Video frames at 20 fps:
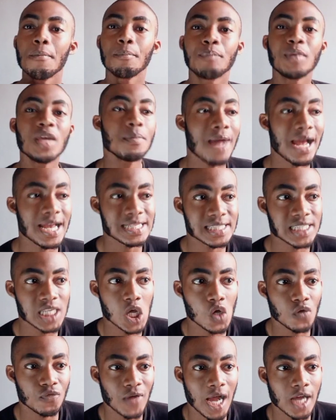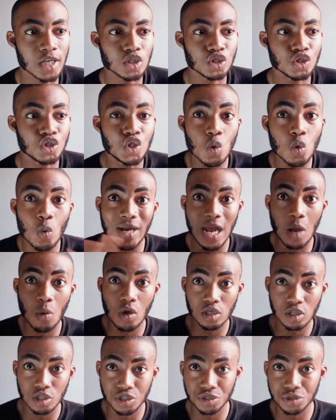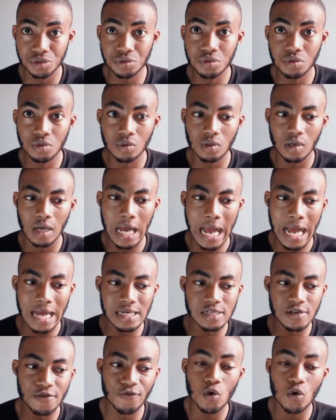be myself and do what I want to do and